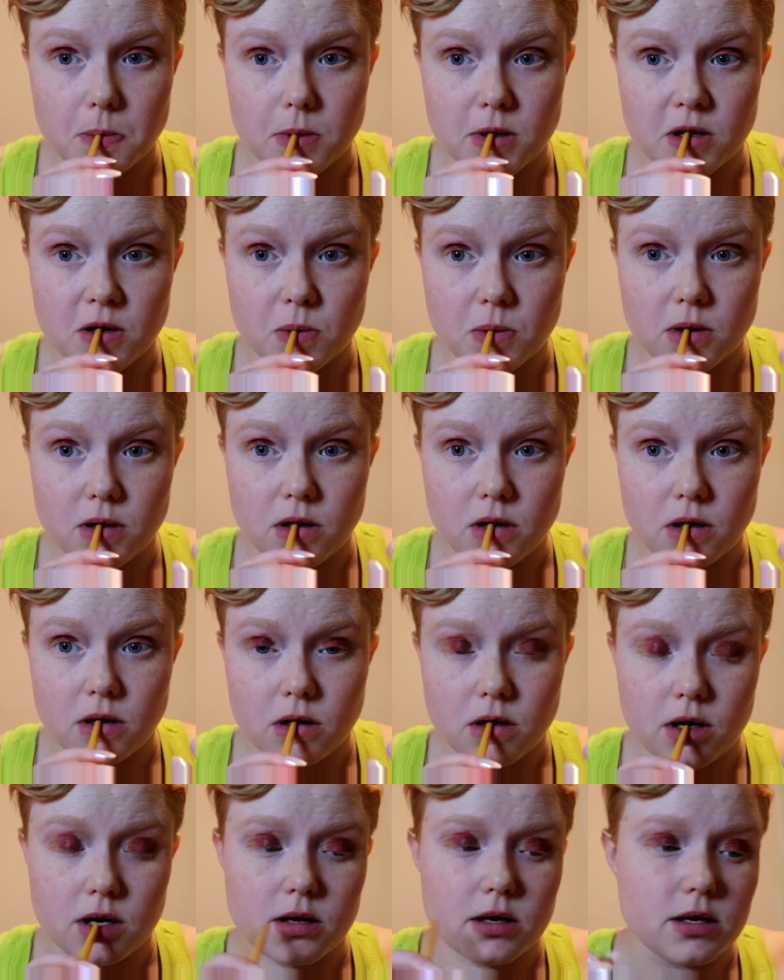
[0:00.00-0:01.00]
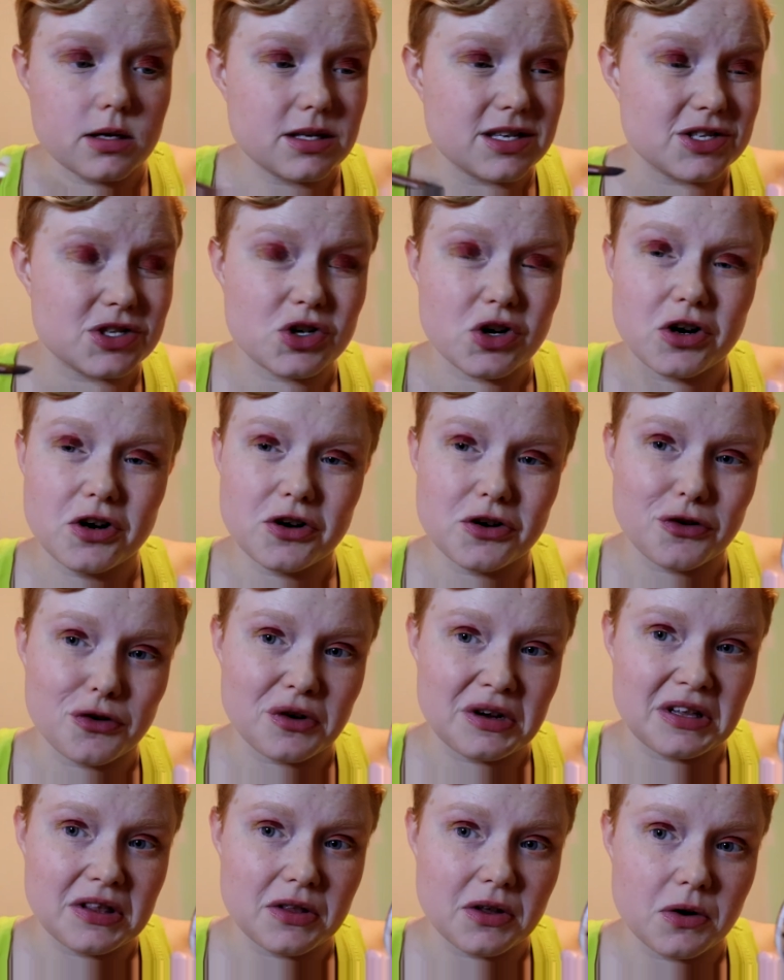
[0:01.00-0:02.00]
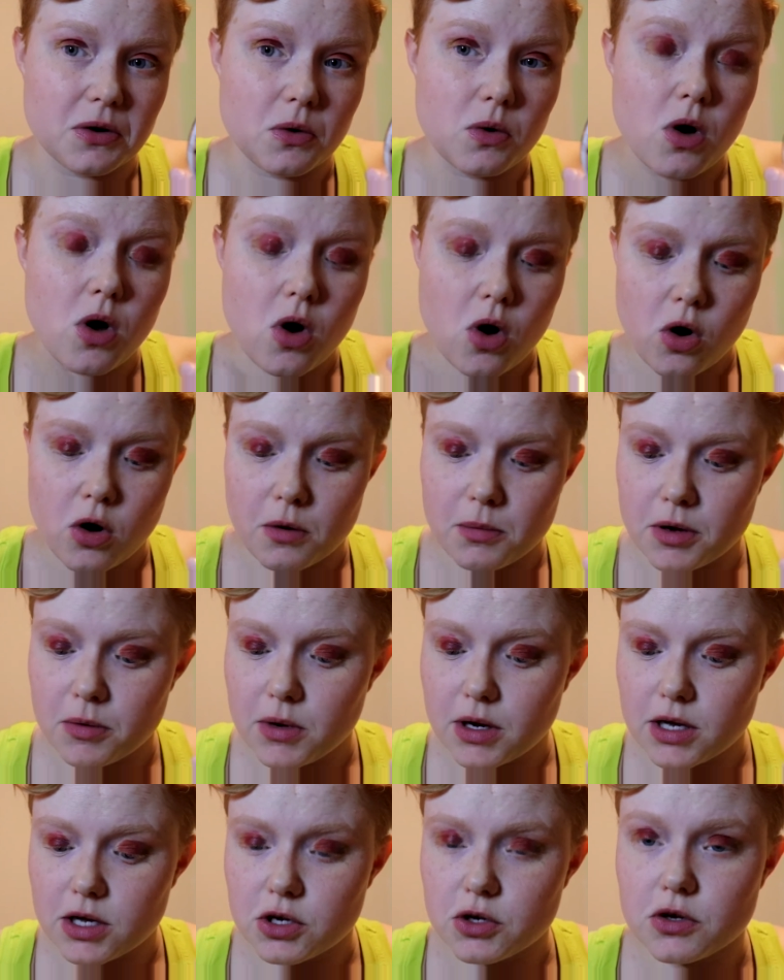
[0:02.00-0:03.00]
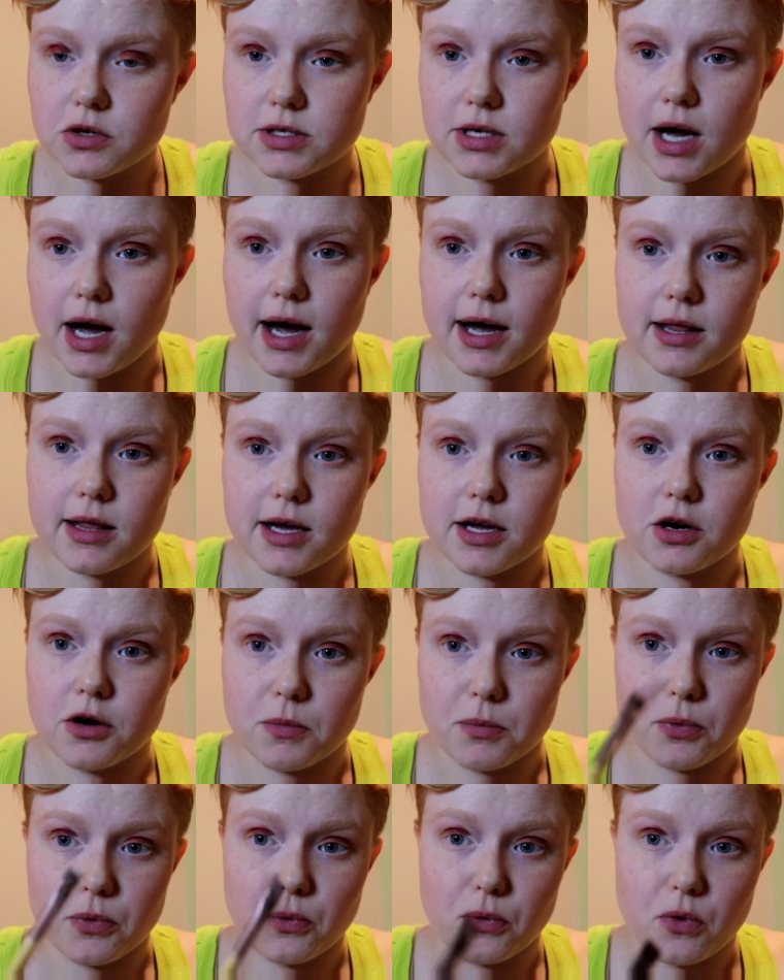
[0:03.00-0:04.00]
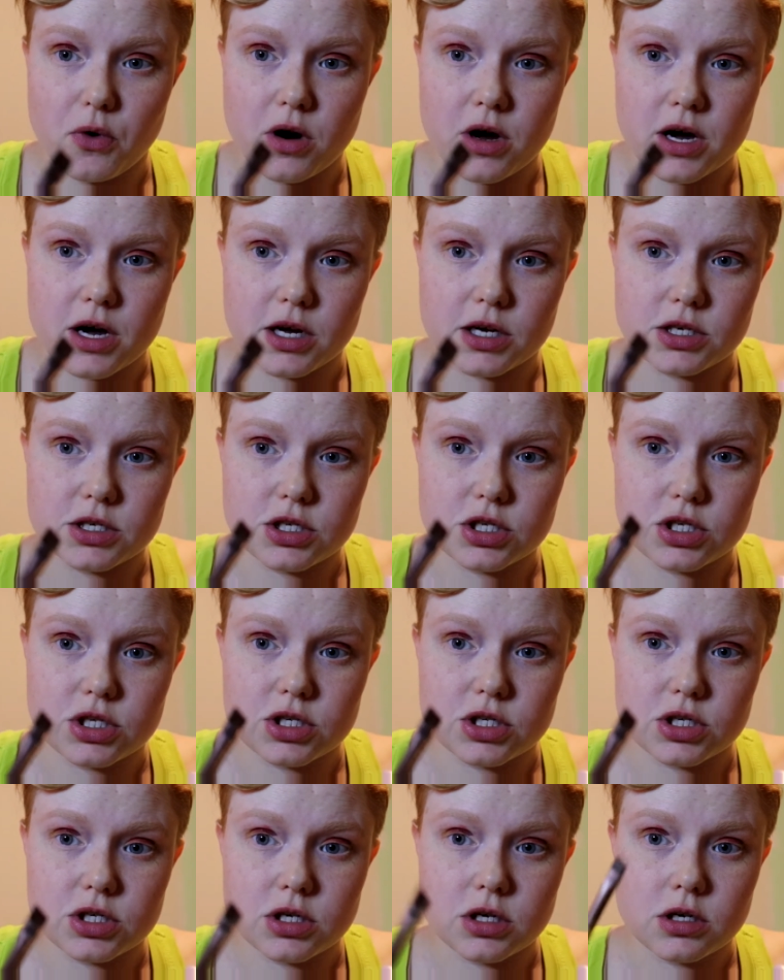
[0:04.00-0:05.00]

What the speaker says: Maybe? It's a dark green though. Or maybe I can use the eyeliner brush.